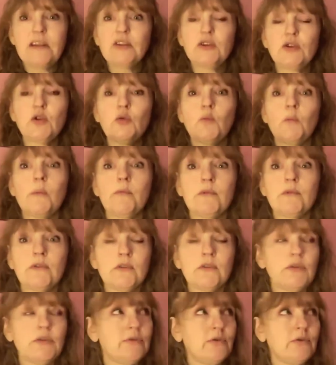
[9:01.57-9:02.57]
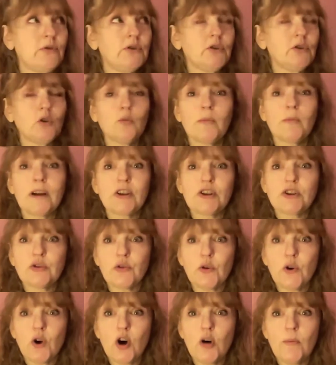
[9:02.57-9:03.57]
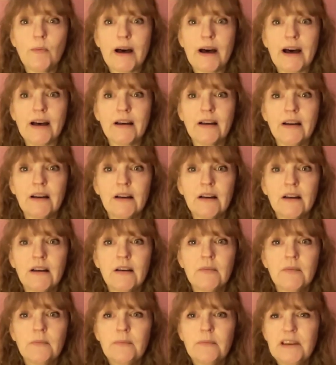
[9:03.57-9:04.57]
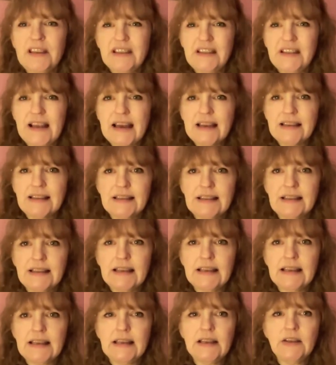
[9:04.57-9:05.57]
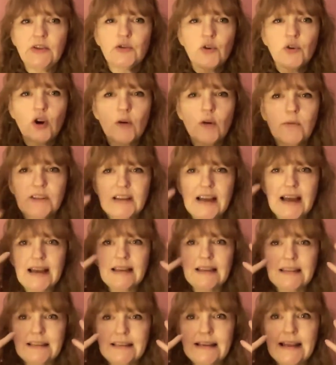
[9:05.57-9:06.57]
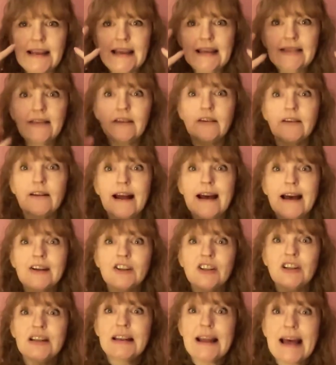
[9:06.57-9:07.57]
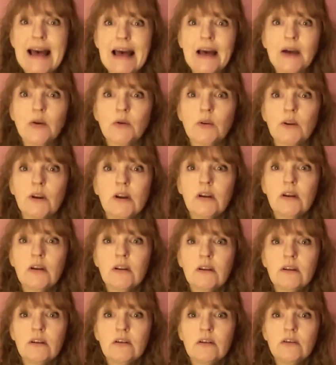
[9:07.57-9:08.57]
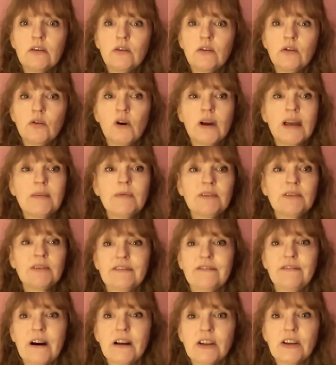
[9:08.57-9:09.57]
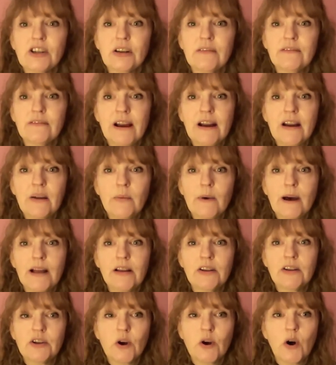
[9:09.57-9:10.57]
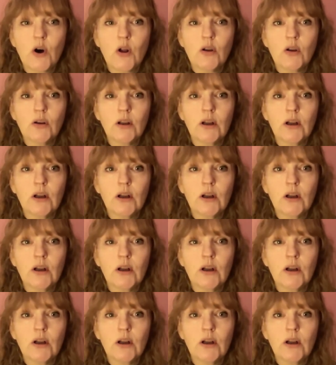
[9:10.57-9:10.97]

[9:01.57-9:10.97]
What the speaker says: been through so much trauma, PTSD, traumatized state that they're actually now not able to function very well at all.